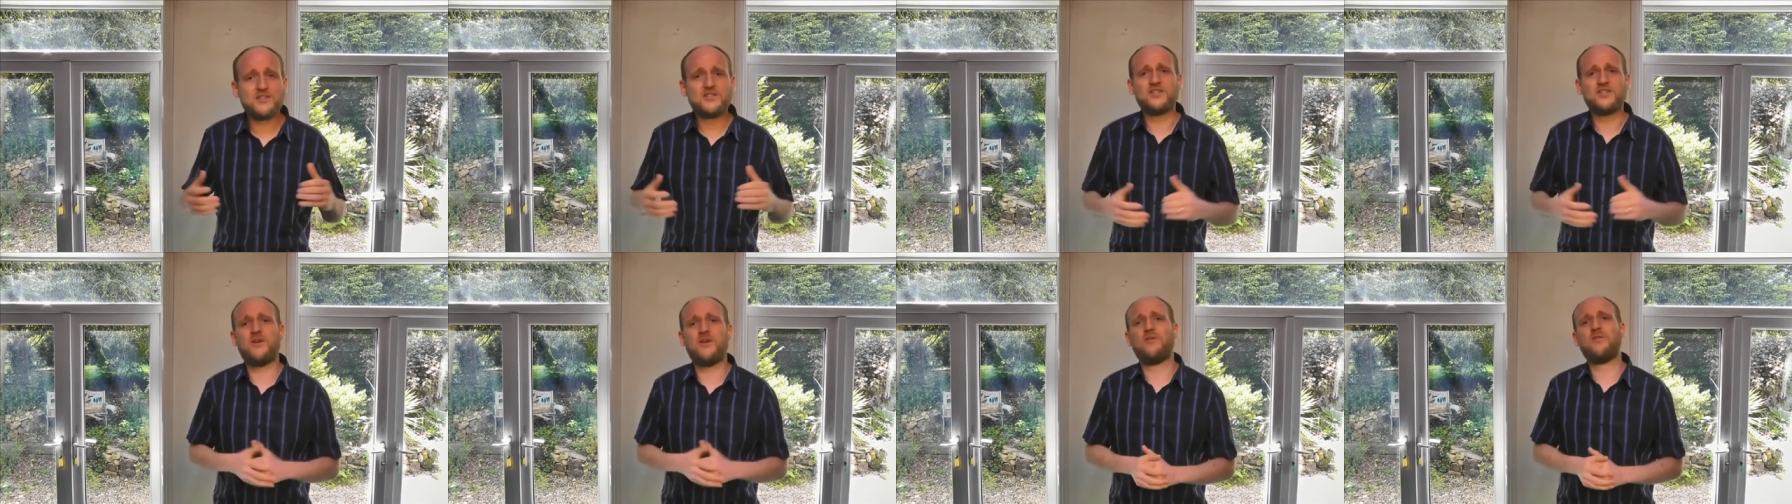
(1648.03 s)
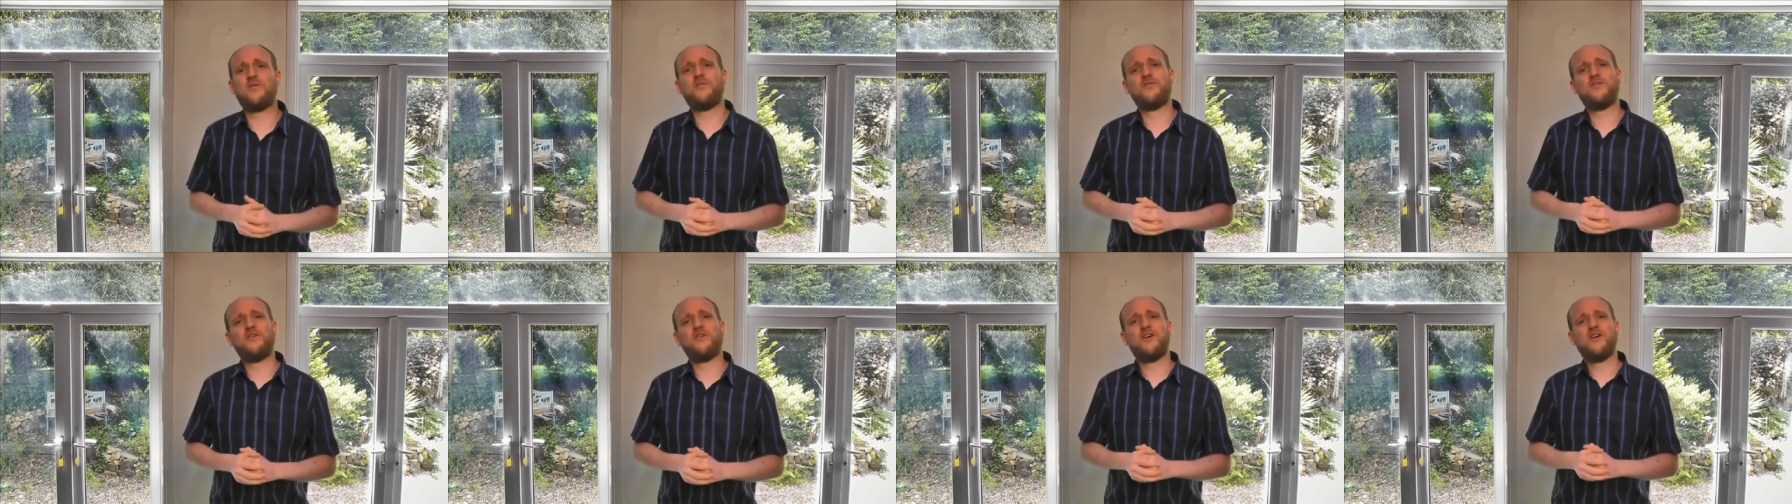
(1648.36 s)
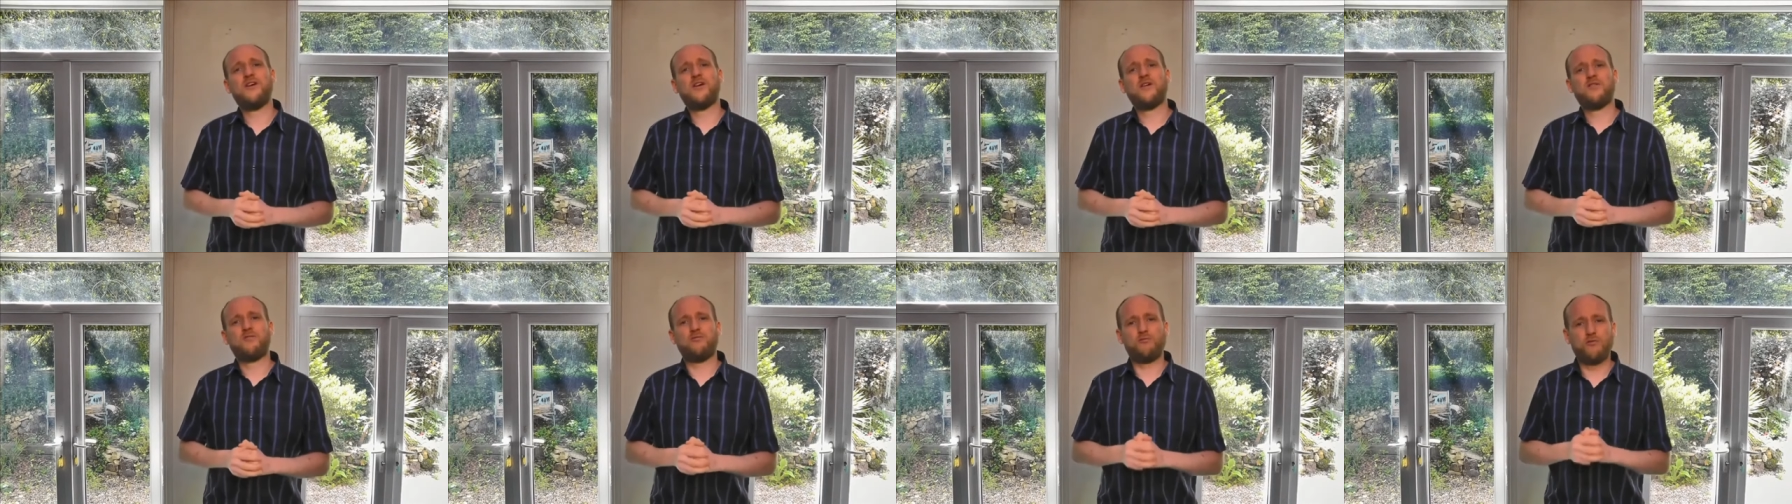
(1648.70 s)
soul,
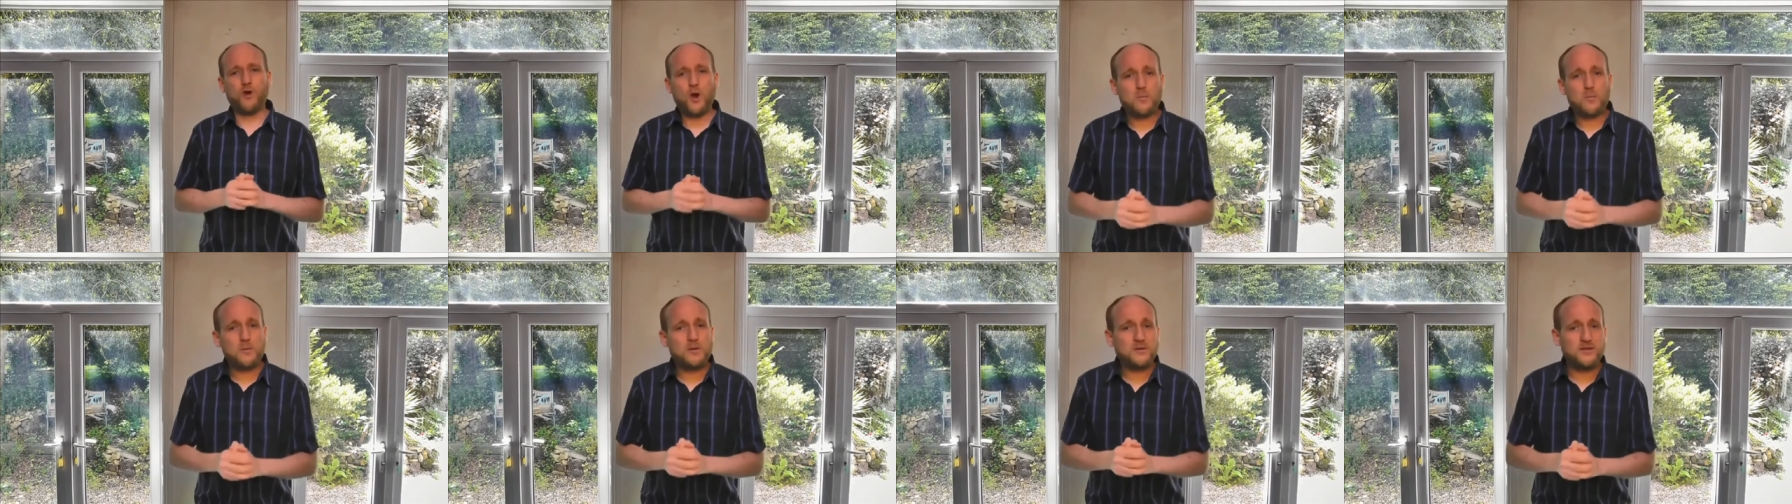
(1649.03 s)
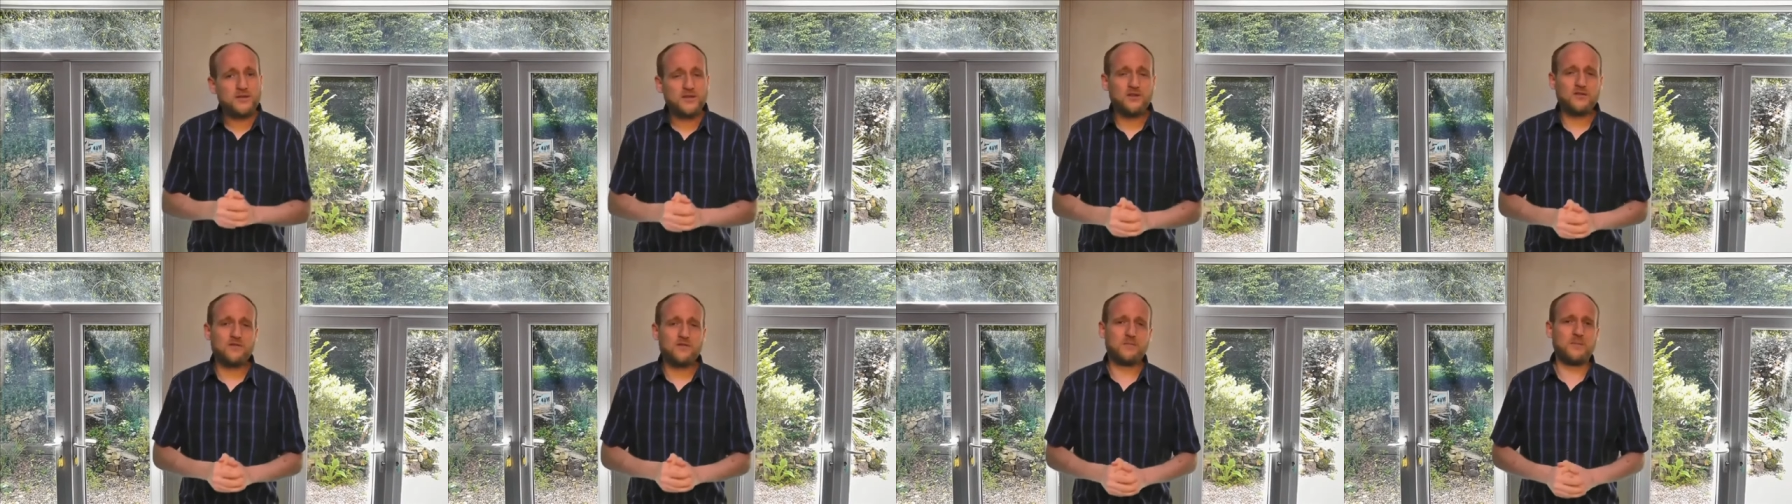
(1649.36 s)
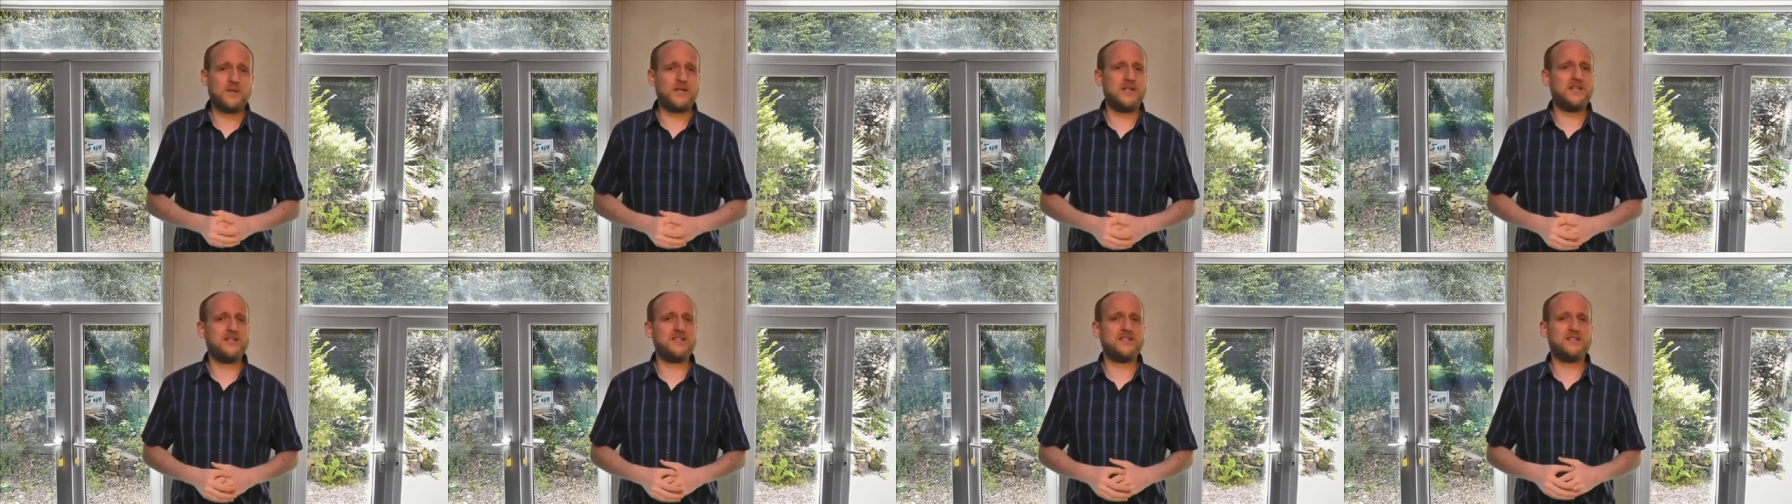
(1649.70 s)
robbing you of
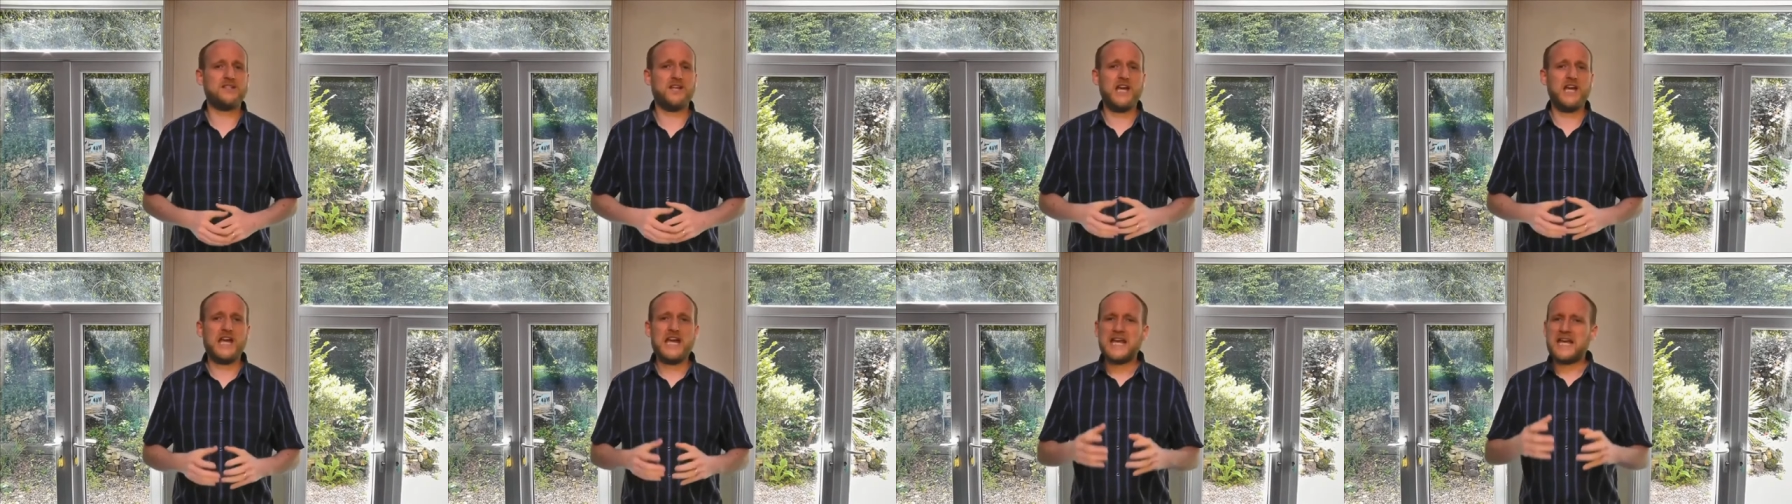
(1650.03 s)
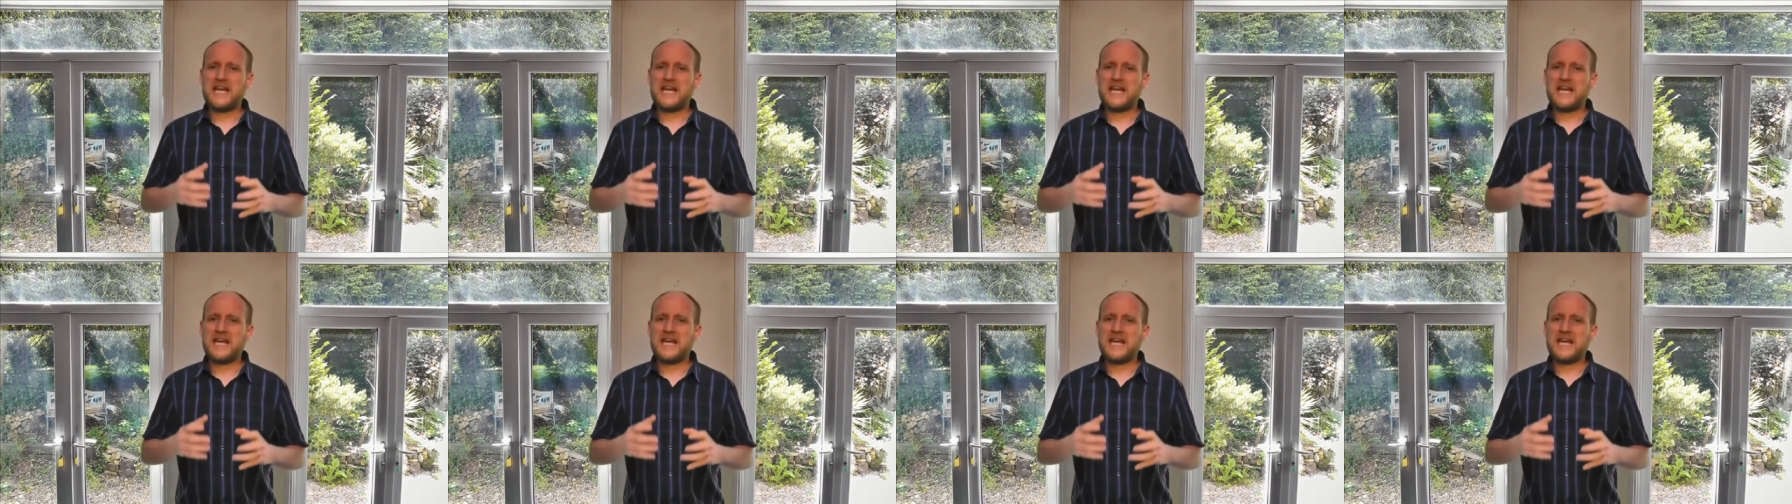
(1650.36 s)
peace.